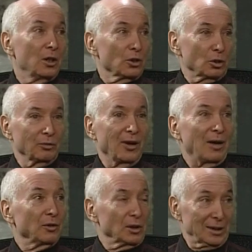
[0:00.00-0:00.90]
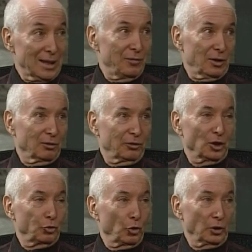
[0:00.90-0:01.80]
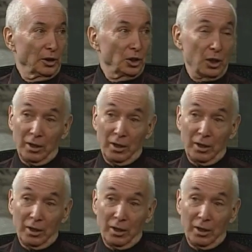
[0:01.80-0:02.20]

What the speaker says: survive it, leaving the French Foreign Legion.